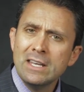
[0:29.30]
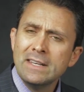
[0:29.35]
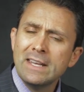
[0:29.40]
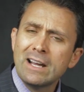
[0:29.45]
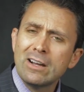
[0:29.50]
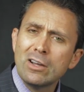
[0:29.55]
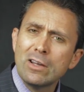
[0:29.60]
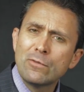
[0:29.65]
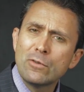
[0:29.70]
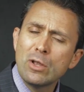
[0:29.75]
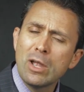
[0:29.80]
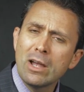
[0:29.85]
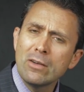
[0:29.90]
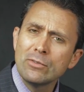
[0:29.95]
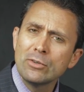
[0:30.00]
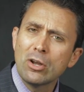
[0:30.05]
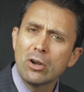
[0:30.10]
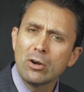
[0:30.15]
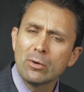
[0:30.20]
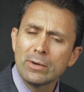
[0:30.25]
Now, if you
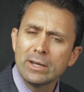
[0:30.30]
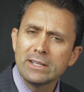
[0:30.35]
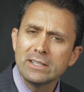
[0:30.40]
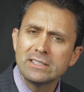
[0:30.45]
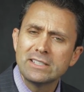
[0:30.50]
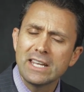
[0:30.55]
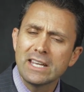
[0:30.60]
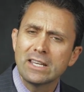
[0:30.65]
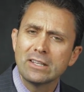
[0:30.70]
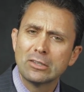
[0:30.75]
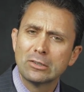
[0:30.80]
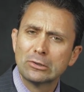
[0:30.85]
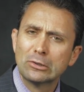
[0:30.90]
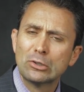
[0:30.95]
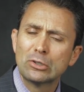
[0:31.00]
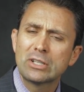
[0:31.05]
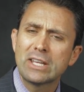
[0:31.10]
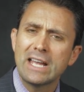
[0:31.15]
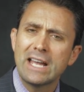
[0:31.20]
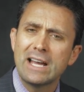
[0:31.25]
haven't already taken a
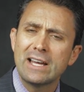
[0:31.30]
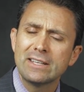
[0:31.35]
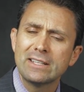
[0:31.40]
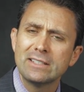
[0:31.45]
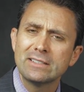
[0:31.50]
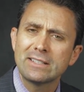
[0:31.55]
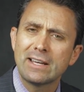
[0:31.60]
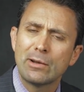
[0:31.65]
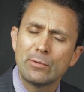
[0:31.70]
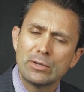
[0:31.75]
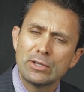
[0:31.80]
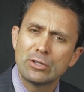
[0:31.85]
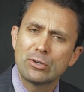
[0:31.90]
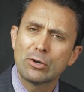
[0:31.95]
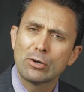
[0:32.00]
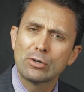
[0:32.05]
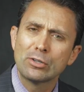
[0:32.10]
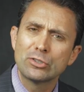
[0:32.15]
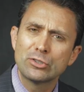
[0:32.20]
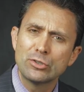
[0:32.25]
look at it, I would
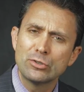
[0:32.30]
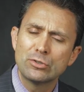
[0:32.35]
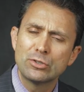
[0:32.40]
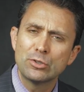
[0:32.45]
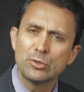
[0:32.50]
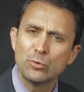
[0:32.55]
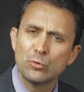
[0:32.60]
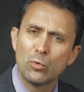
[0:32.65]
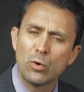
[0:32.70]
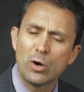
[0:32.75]
encourage you to